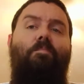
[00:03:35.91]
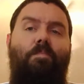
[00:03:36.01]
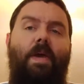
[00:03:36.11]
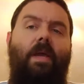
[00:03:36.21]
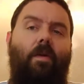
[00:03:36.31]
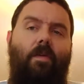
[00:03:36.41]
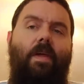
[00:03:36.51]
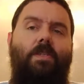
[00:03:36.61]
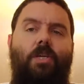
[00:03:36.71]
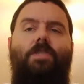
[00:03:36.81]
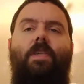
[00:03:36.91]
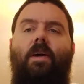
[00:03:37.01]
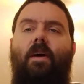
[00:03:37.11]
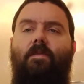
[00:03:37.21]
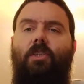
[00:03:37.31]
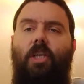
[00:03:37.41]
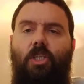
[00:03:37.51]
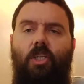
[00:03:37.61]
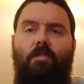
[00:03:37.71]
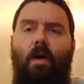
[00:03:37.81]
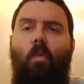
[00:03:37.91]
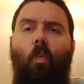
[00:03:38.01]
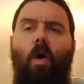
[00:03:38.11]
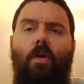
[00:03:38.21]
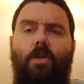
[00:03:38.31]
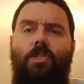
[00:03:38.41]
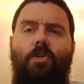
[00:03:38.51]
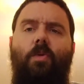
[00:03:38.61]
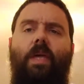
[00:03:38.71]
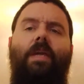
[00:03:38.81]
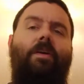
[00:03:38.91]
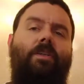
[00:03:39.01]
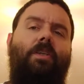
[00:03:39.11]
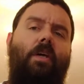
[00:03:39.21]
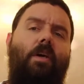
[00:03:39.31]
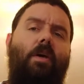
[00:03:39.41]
bigger than just the conversation about one or two leaders.